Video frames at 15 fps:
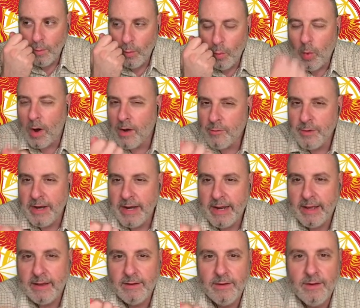what
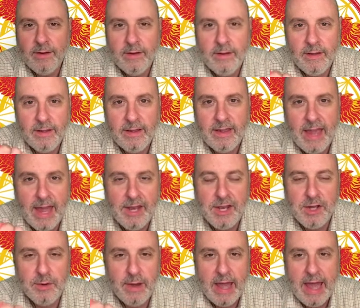reading can
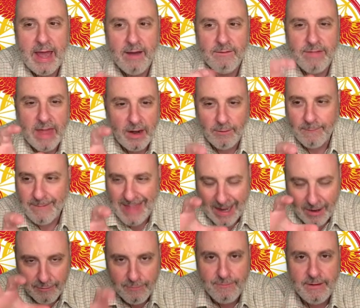you have that'll
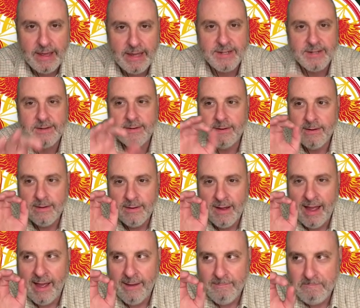that'll fit
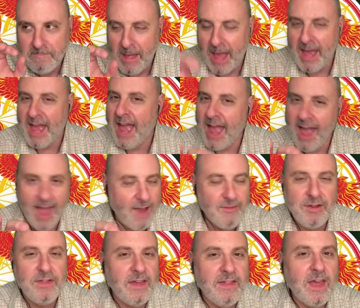
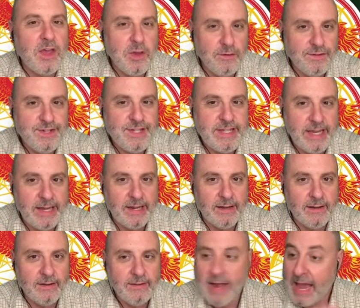everything that you've
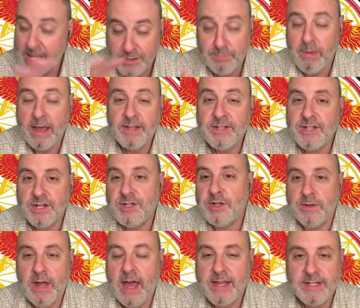seen as best as, you,
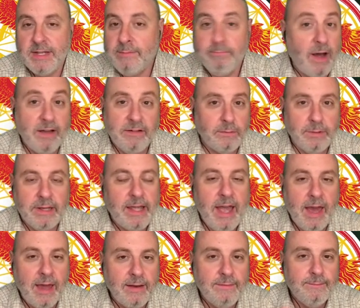as it possibly
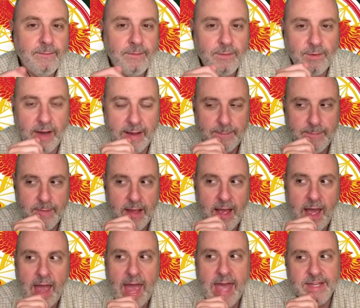can right
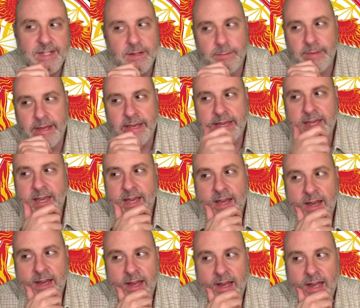and to me
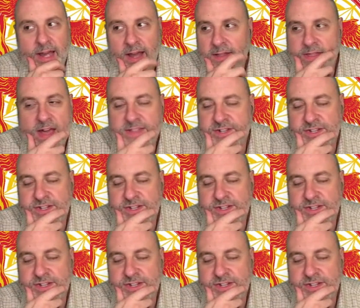that's